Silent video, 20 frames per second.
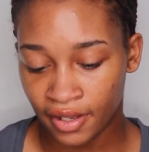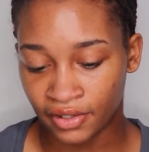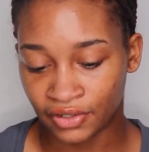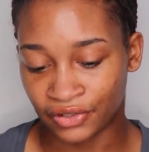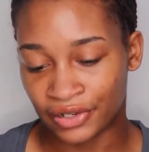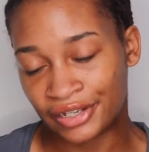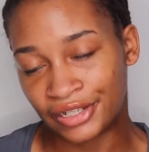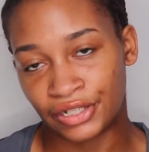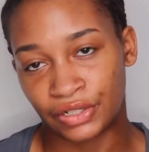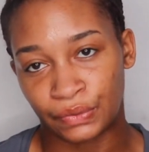
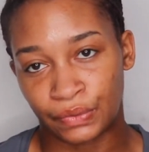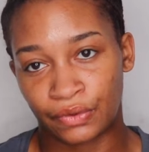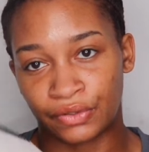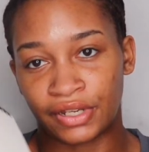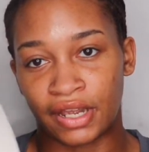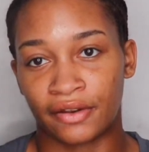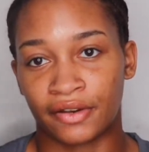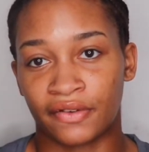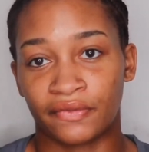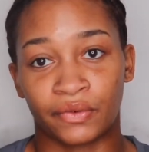So I just wrote
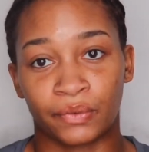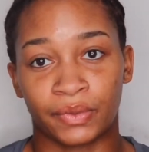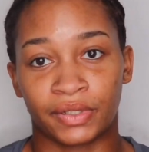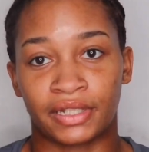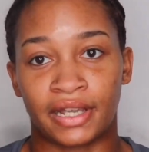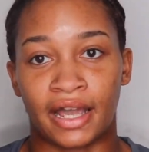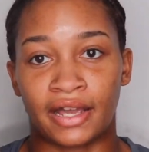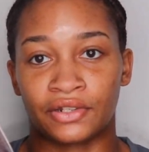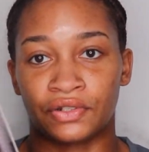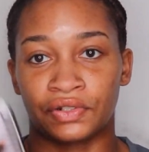down
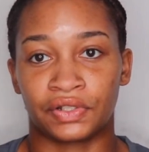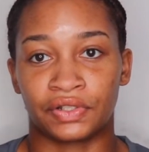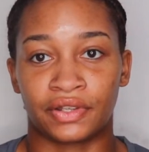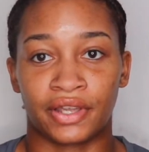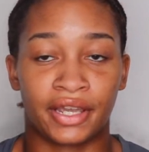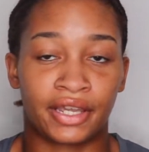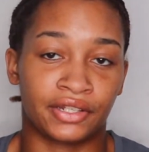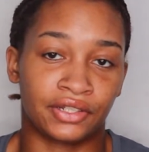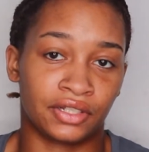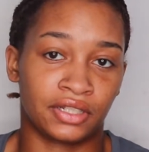everyone's address so
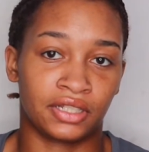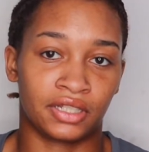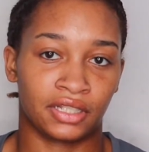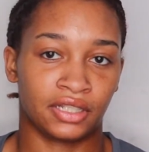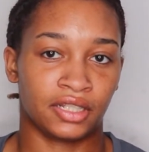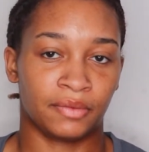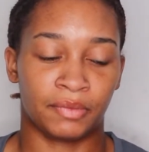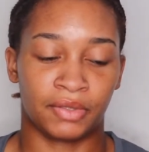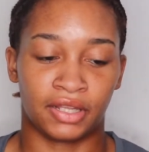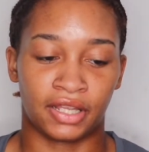I can just
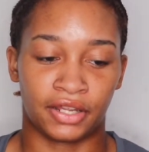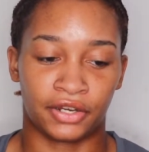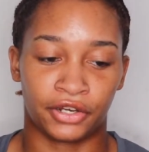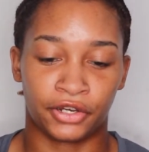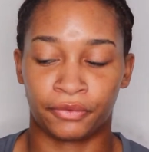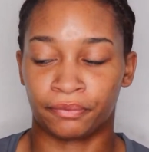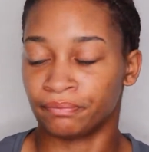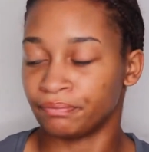send them a letter.